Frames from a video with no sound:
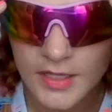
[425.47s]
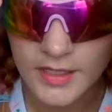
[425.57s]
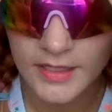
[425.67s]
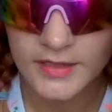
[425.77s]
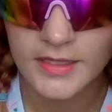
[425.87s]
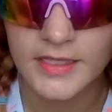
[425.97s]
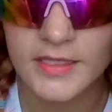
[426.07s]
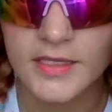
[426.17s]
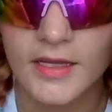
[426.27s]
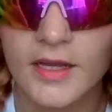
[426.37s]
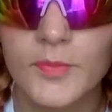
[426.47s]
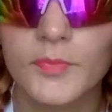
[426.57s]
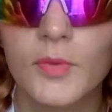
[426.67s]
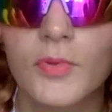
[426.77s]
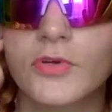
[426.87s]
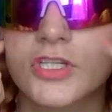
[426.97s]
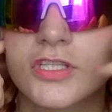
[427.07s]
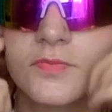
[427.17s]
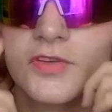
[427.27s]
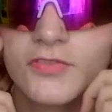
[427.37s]
like the
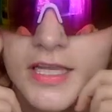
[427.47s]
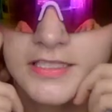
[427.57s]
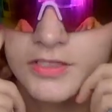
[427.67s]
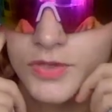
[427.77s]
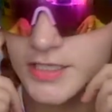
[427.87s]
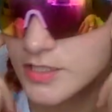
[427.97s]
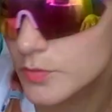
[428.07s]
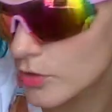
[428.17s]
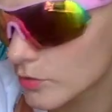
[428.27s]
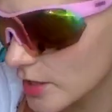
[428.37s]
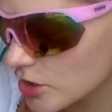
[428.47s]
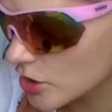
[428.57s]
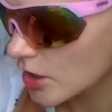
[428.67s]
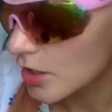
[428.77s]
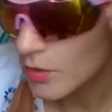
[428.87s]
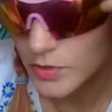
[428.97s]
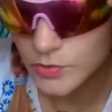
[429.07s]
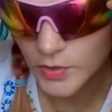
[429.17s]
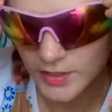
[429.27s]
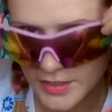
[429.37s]
proportions of my face are quite small, which was
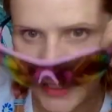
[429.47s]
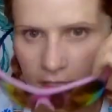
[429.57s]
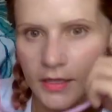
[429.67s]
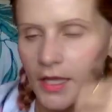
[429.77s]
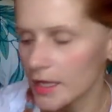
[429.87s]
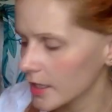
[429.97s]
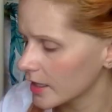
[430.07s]
one thing that